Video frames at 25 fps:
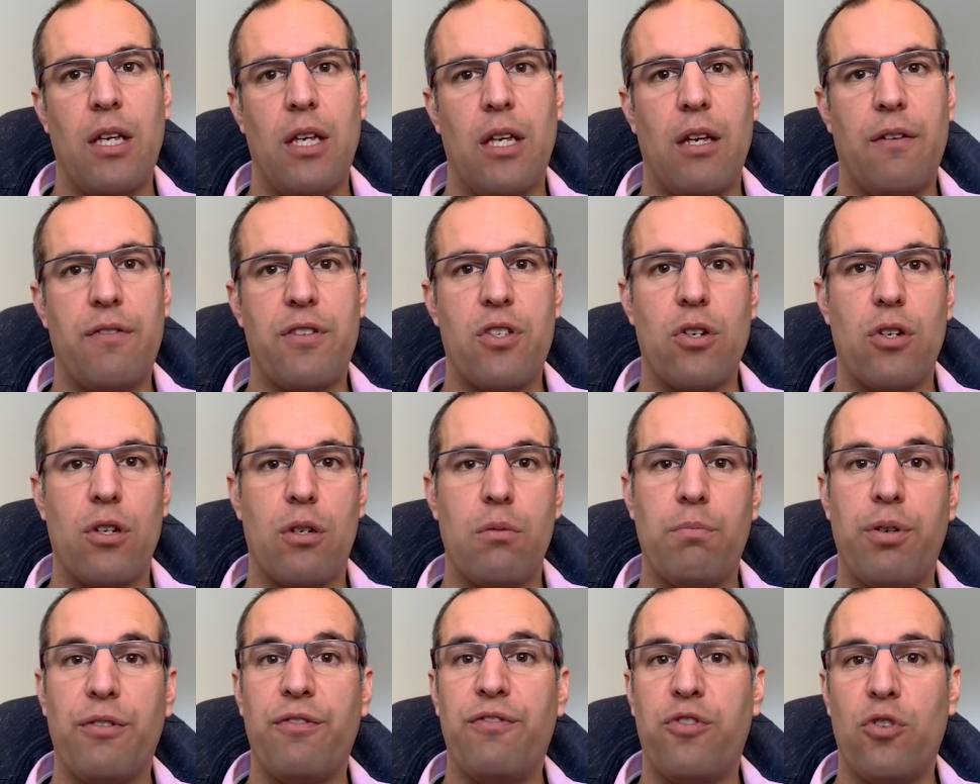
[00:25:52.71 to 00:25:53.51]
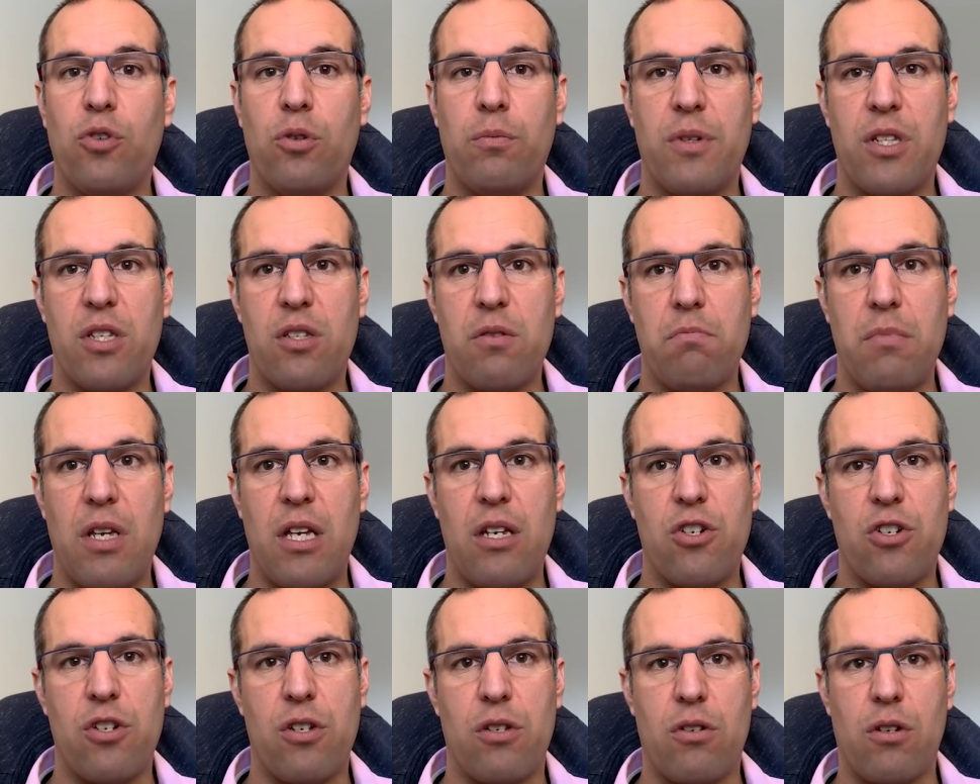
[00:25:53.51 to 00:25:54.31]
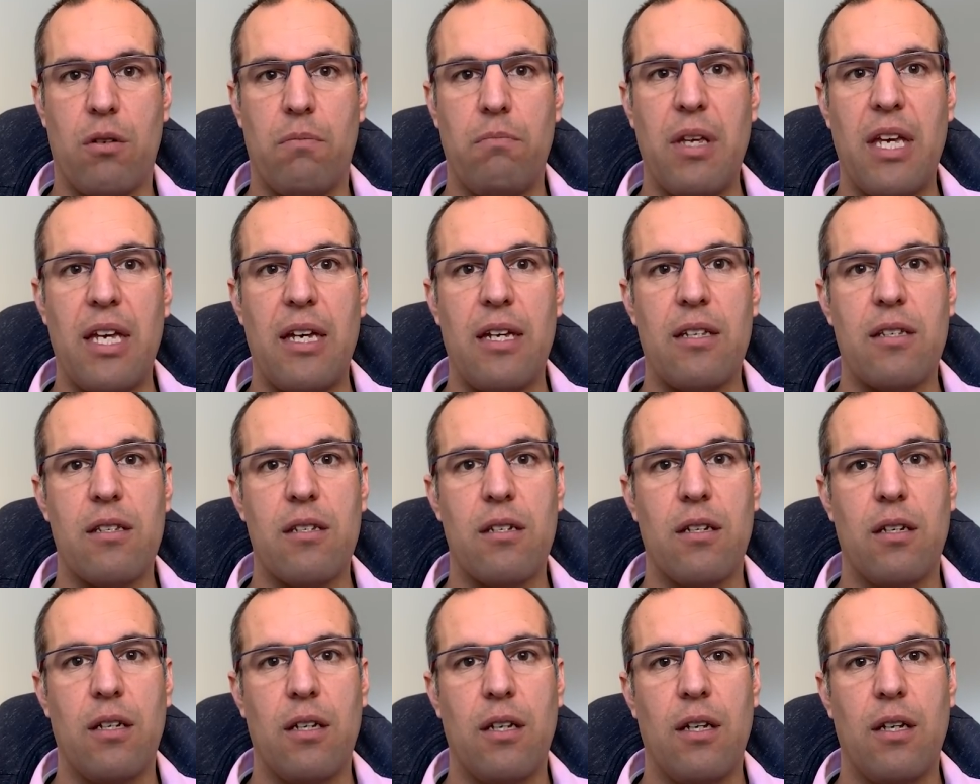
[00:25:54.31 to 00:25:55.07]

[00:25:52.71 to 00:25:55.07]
if certain performance measures are met.